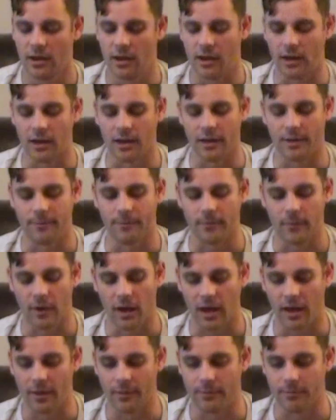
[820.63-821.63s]

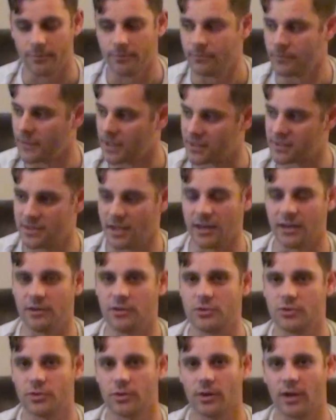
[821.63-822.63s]
I'm excited
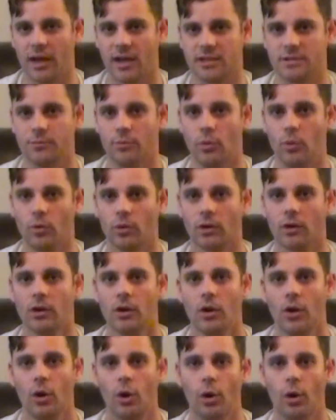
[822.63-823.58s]
to show you guys more.